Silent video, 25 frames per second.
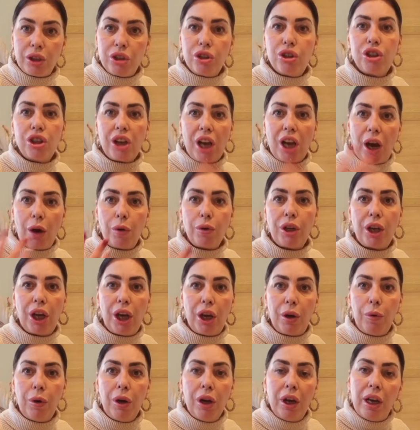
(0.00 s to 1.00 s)
and show
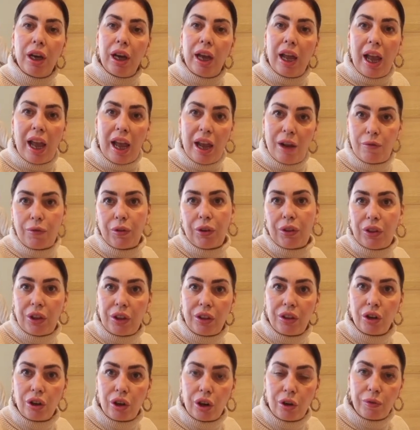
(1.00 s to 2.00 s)
you
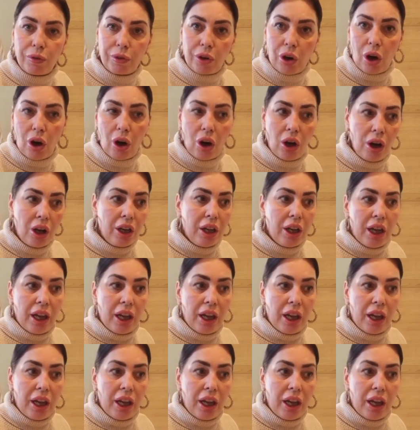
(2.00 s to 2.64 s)
everything that I've got,